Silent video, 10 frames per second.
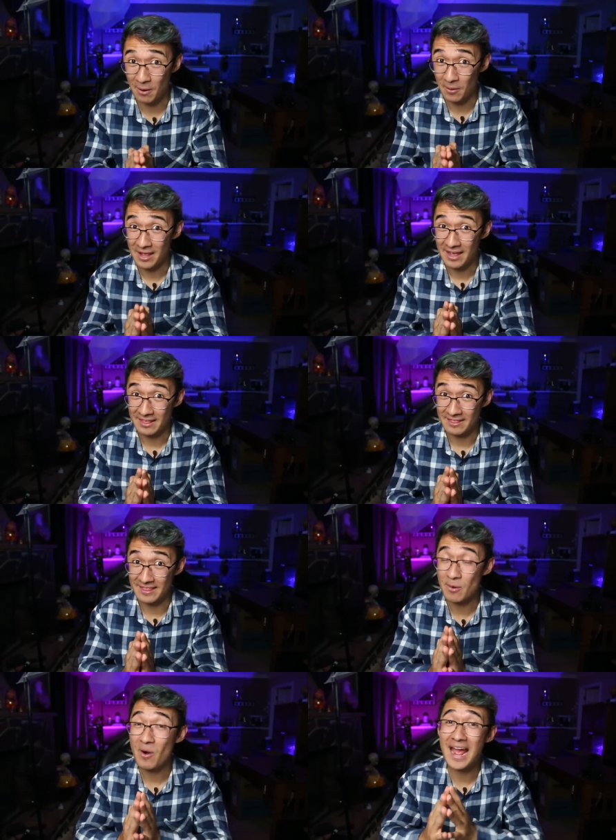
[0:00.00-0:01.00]
Now,
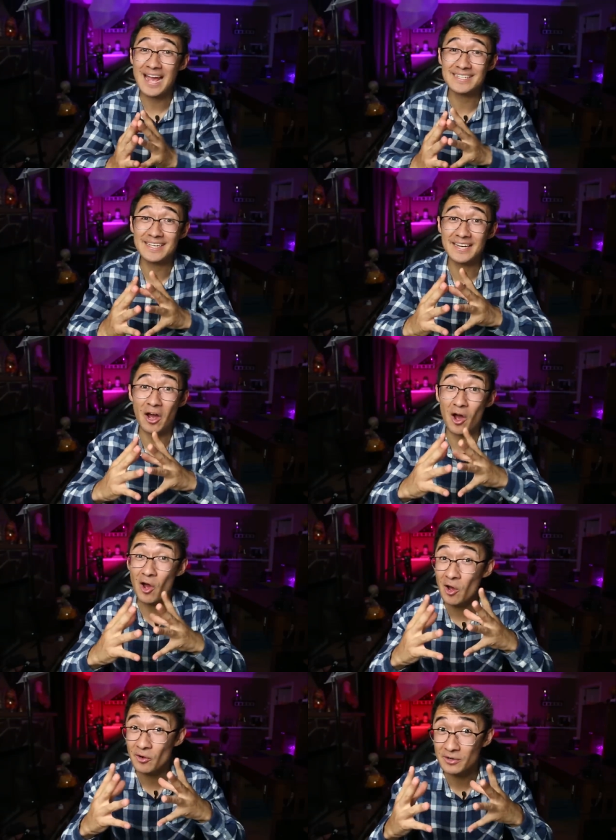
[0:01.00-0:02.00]
they were asking
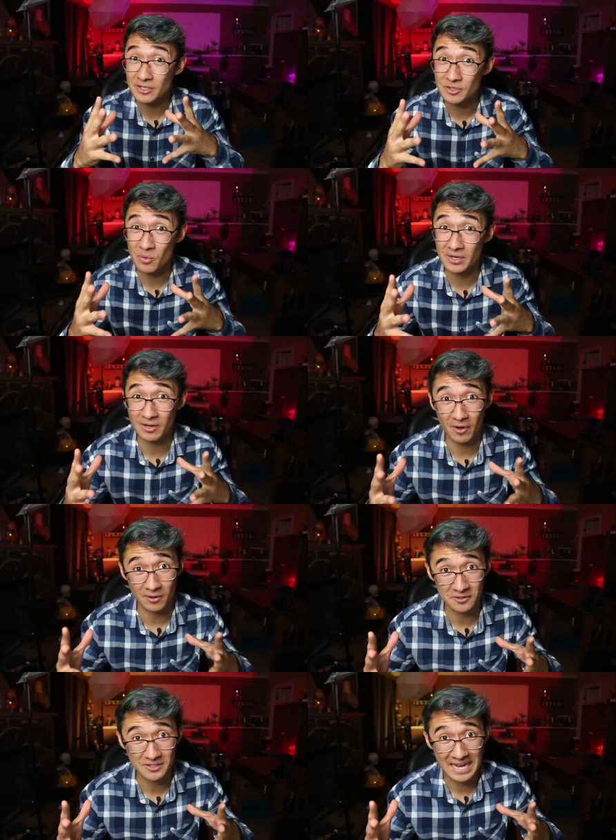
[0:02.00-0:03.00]

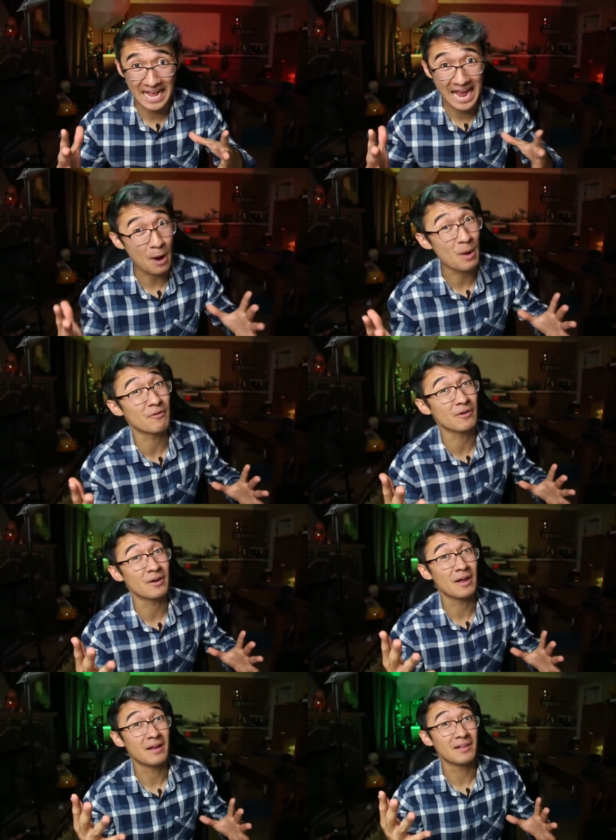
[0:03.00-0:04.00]
$120.
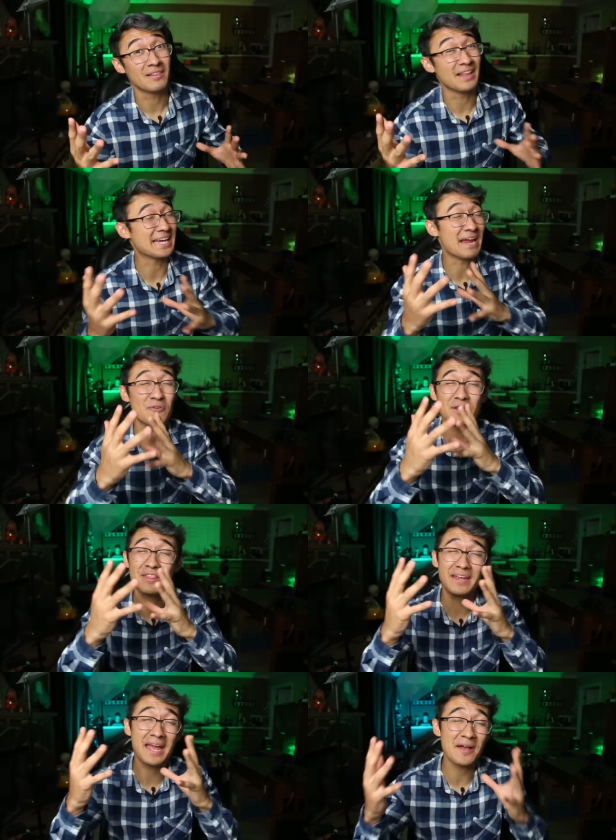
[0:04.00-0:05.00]
However, like
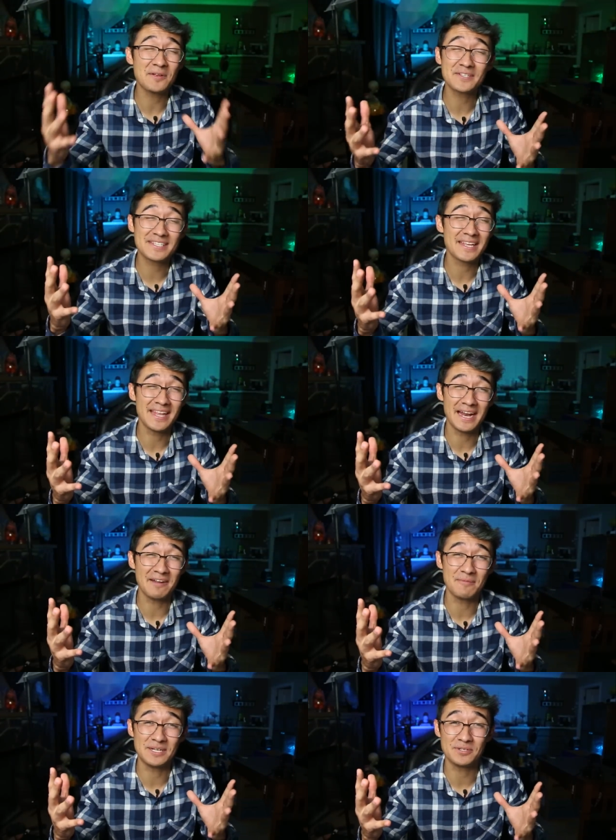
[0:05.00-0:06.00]
everything else that
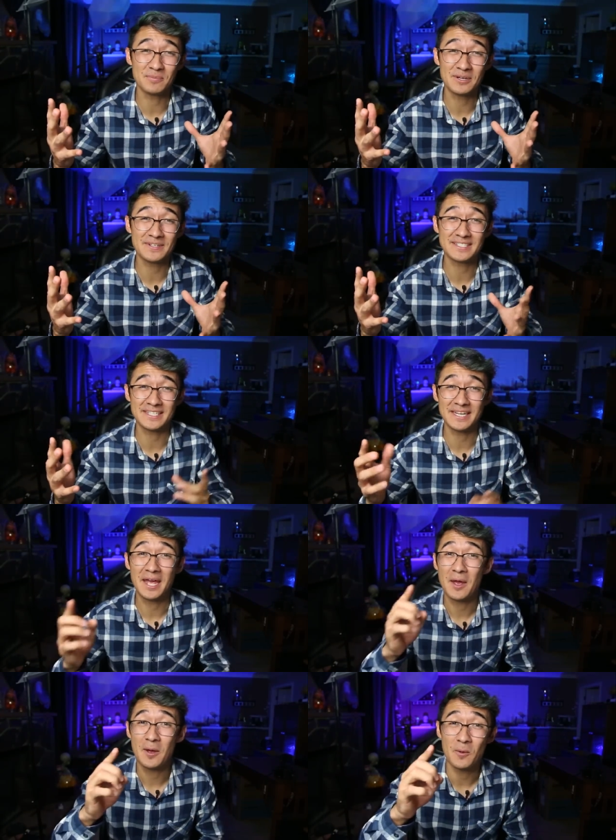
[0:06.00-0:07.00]
I've mentioned previously,
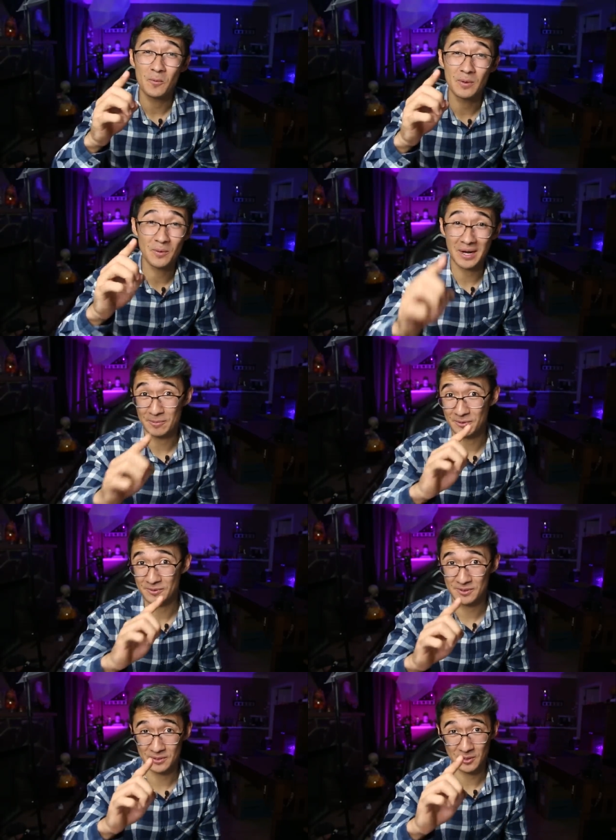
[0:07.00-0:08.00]
we were able
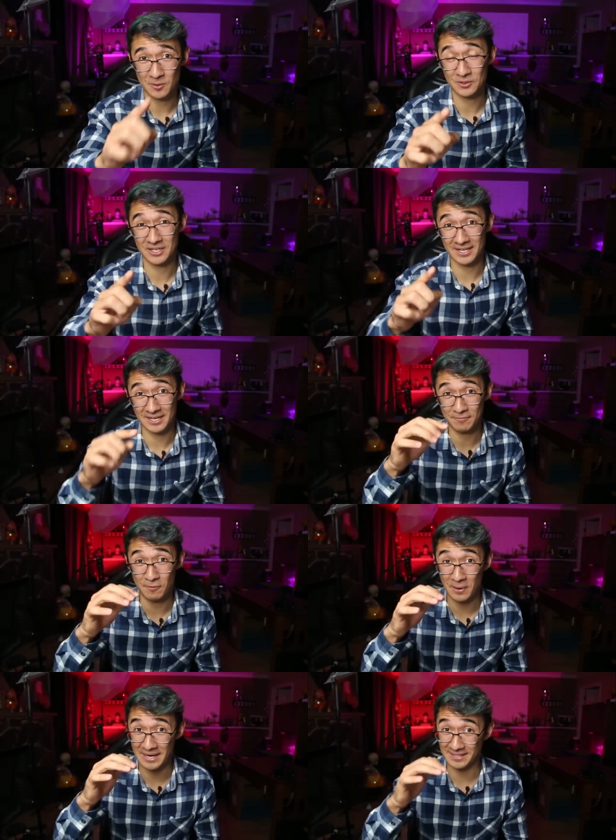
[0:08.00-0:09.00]
to negotiate it
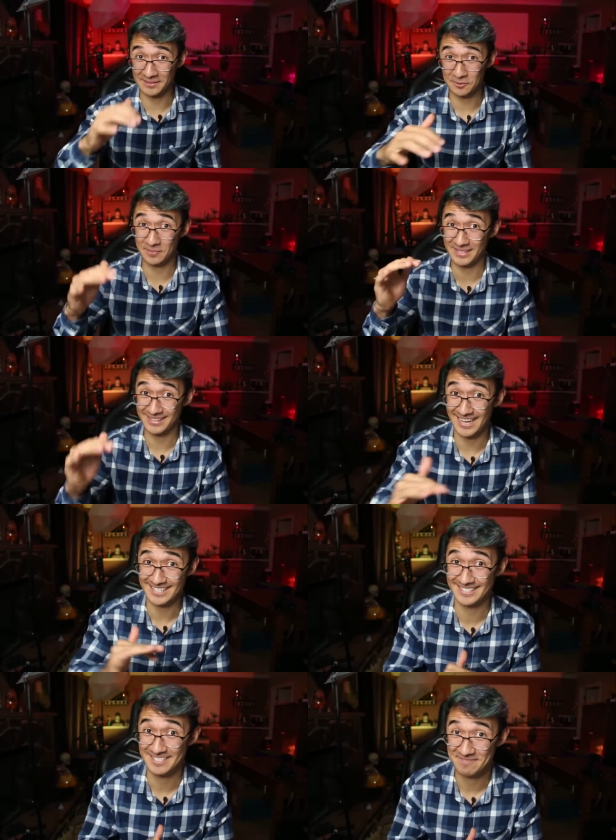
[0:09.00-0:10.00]
for a little bit
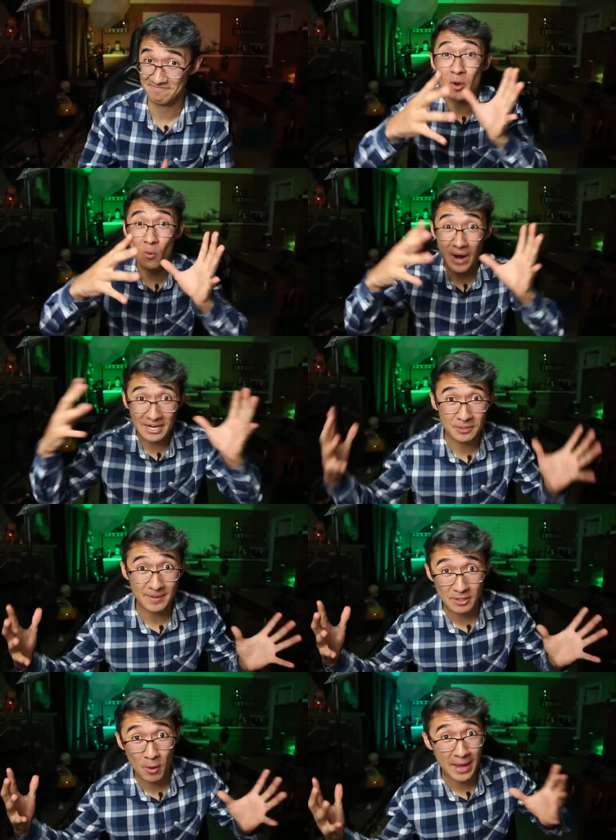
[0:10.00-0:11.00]
less. So we're actually
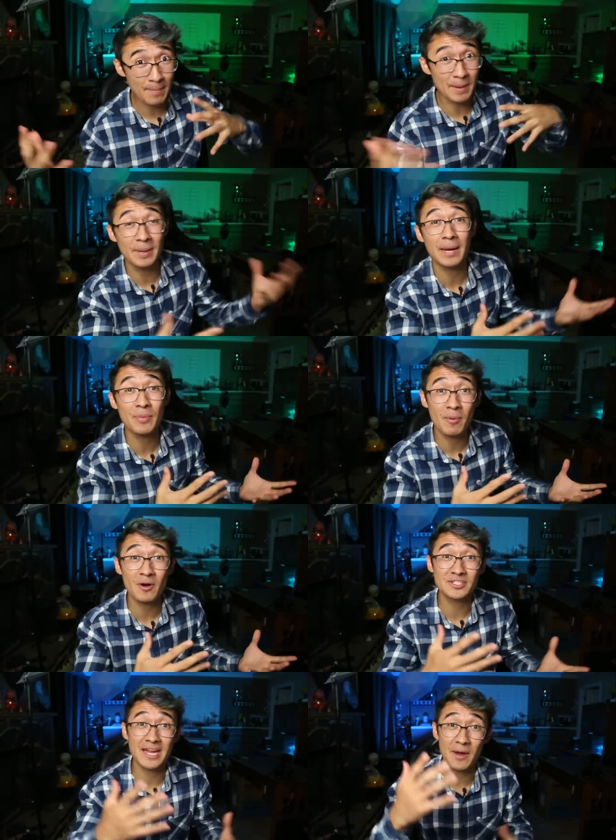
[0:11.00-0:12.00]
about to go head up and pick up the
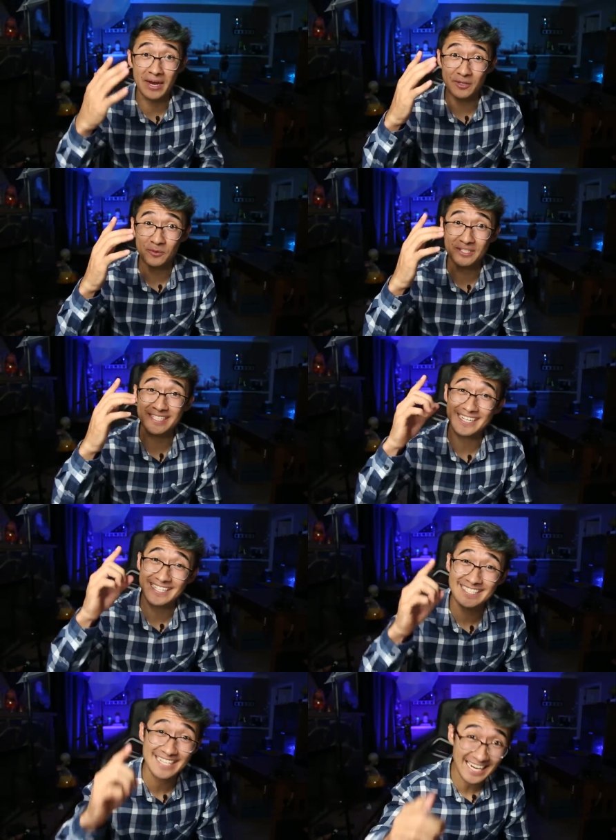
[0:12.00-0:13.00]
parts now and you will see in
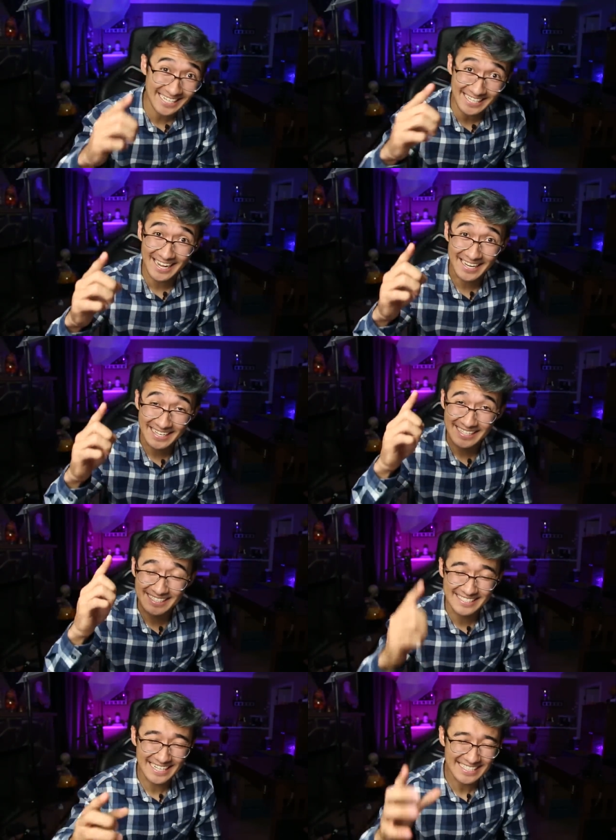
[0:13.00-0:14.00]
a second
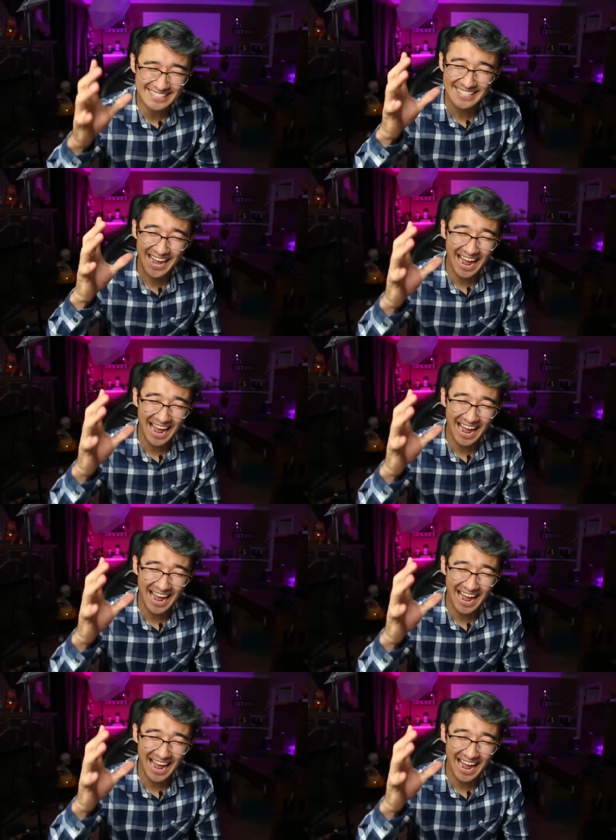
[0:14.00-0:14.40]
just